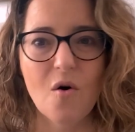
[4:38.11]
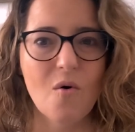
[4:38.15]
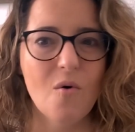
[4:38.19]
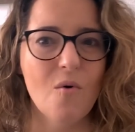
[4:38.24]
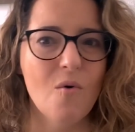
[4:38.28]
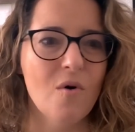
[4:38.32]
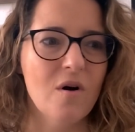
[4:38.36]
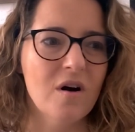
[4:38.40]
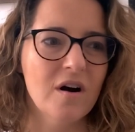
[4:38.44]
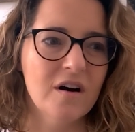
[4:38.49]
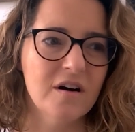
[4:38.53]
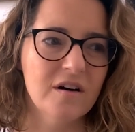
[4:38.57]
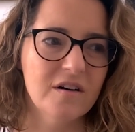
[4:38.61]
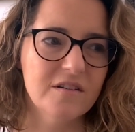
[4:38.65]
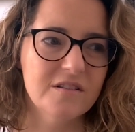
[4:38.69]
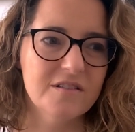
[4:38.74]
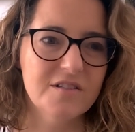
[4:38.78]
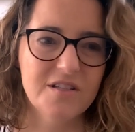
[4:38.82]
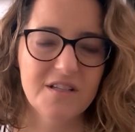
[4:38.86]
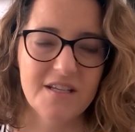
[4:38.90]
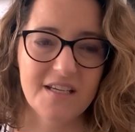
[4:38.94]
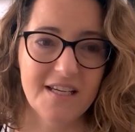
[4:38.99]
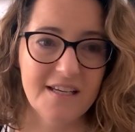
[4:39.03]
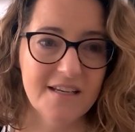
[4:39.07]
or
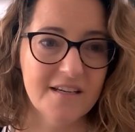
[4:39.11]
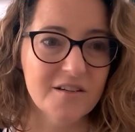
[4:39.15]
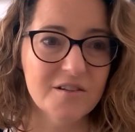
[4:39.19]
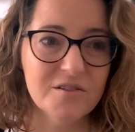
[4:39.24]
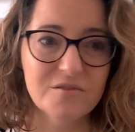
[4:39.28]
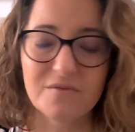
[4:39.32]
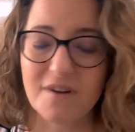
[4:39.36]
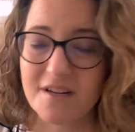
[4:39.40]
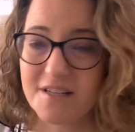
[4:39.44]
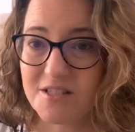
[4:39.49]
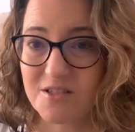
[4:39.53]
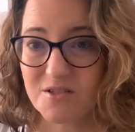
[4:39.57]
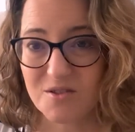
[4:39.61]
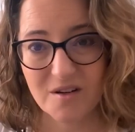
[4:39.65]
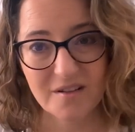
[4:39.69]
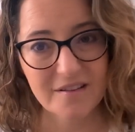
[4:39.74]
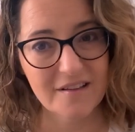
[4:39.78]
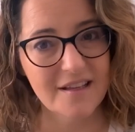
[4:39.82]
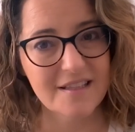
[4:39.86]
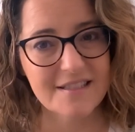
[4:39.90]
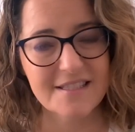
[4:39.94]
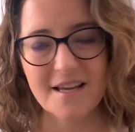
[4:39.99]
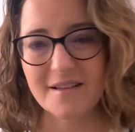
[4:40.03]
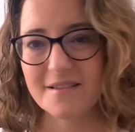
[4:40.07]
to eat at a restaurant
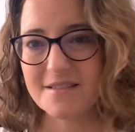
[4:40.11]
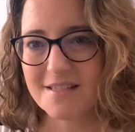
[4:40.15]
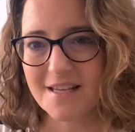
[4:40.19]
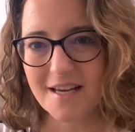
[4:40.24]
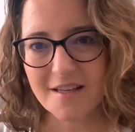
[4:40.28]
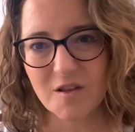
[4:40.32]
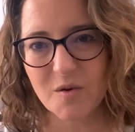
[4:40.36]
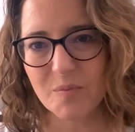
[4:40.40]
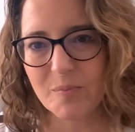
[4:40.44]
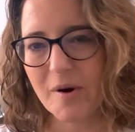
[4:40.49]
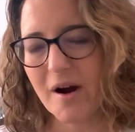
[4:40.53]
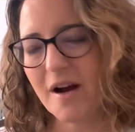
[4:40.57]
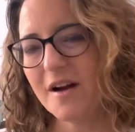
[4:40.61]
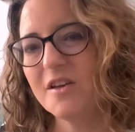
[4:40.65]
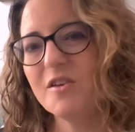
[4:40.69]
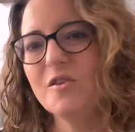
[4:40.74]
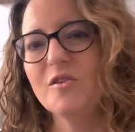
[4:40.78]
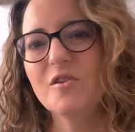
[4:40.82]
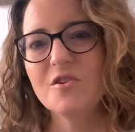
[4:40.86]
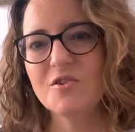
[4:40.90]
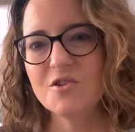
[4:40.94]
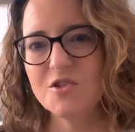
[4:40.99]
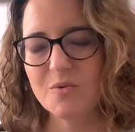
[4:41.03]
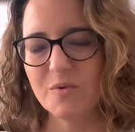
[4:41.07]
that's outside the park.
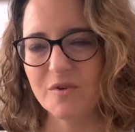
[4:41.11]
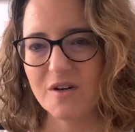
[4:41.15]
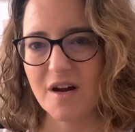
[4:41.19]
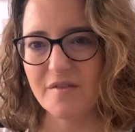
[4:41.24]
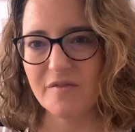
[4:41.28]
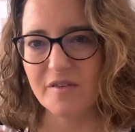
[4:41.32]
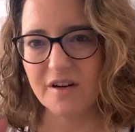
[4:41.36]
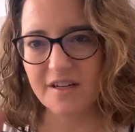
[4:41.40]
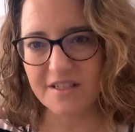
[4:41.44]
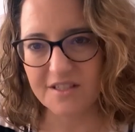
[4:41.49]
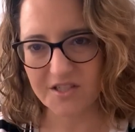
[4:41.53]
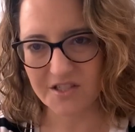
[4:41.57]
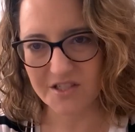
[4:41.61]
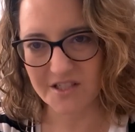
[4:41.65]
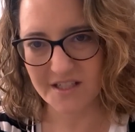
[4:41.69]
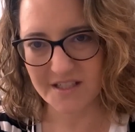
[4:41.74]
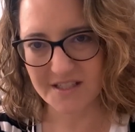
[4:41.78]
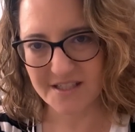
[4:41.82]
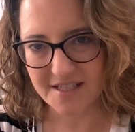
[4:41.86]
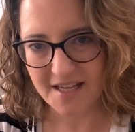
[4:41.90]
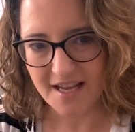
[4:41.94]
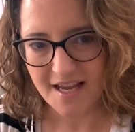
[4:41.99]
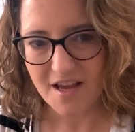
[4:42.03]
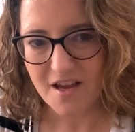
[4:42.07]
You can do whatever. It's
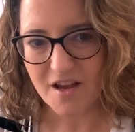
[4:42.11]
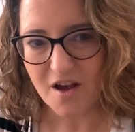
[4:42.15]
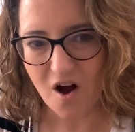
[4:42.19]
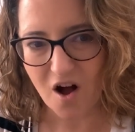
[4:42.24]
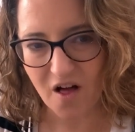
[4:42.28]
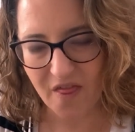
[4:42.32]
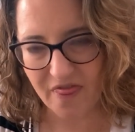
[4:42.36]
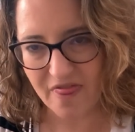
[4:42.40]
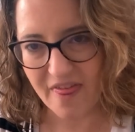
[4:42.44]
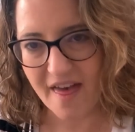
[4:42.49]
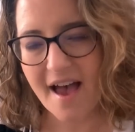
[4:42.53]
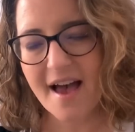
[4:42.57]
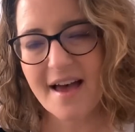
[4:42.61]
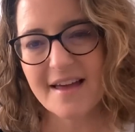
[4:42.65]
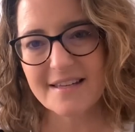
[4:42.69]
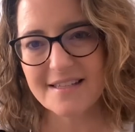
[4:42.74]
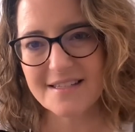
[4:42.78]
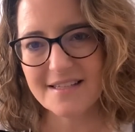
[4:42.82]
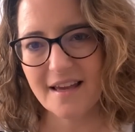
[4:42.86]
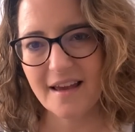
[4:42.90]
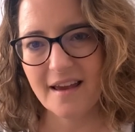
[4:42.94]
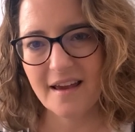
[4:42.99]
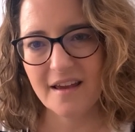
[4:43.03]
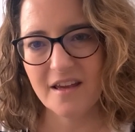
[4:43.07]
just on that
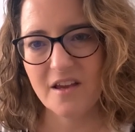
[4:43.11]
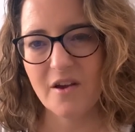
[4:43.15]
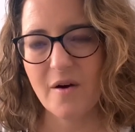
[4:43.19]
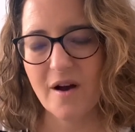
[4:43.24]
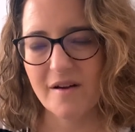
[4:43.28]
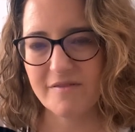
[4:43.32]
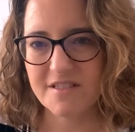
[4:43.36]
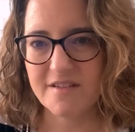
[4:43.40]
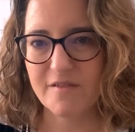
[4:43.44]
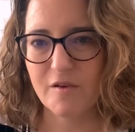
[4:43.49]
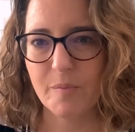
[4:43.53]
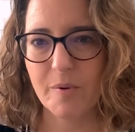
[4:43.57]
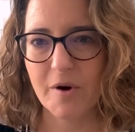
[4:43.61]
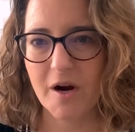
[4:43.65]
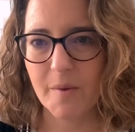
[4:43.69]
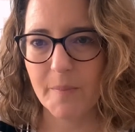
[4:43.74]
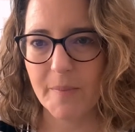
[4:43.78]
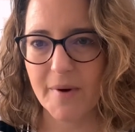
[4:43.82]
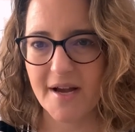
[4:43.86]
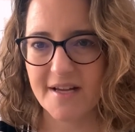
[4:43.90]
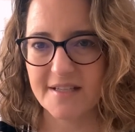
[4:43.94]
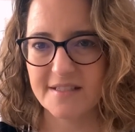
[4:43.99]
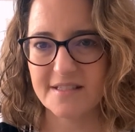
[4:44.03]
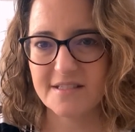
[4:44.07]
day you have to have a park
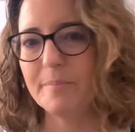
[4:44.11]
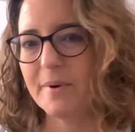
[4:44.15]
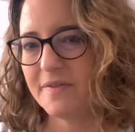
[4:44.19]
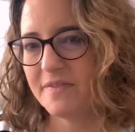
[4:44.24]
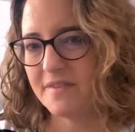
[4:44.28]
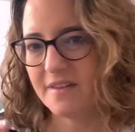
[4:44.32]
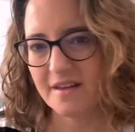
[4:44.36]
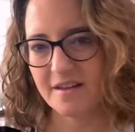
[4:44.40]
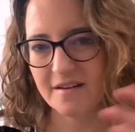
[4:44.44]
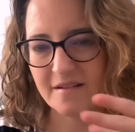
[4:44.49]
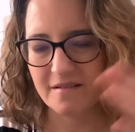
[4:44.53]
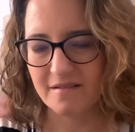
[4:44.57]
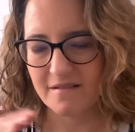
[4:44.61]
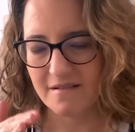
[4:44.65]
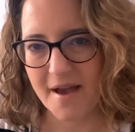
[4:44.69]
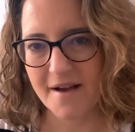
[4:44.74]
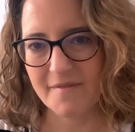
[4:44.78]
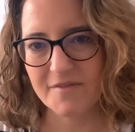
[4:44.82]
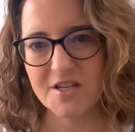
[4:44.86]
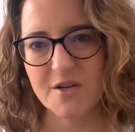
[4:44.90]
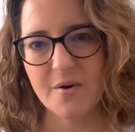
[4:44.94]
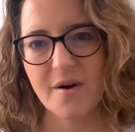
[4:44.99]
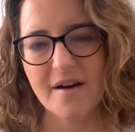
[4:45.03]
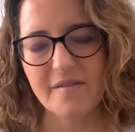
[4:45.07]
pass, but then
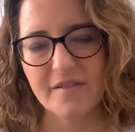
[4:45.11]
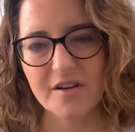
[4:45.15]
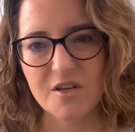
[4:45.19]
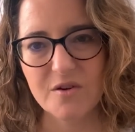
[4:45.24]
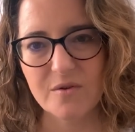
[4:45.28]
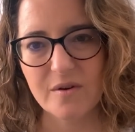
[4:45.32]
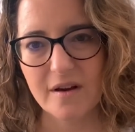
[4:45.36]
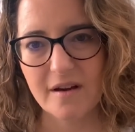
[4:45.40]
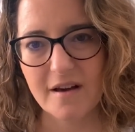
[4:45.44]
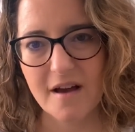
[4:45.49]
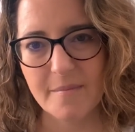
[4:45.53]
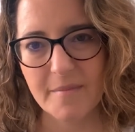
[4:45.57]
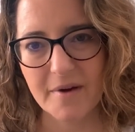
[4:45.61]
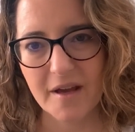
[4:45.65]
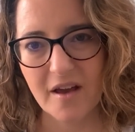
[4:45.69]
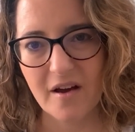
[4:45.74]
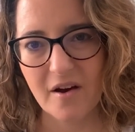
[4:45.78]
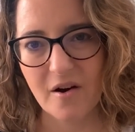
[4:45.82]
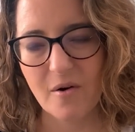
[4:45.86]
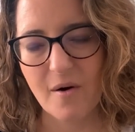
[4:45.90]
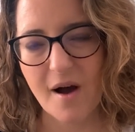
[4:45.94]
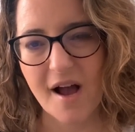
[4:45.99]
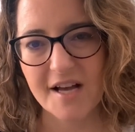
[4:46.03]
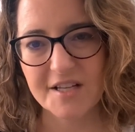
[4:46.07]
after you have it, you can come and
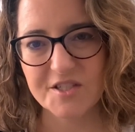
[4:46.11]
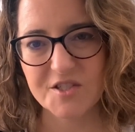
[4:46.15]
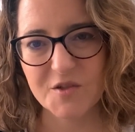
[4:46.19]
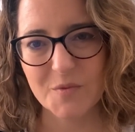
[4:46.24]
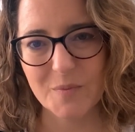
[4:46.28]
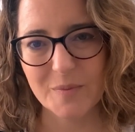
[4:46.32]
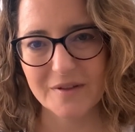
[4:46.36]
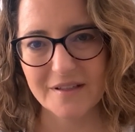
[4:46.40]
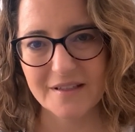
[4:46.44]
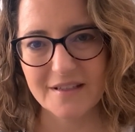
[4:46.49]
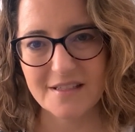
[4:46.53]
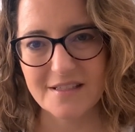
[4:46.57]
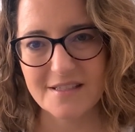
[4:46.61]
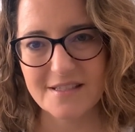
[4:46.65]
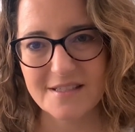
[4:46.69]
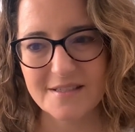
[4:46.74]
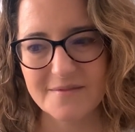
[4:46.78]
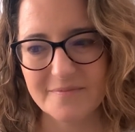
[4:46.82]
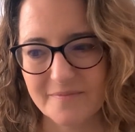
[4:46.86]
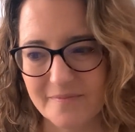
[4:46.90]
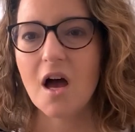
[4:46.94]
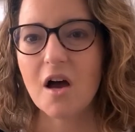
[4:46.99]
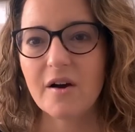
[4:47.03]
go as you please.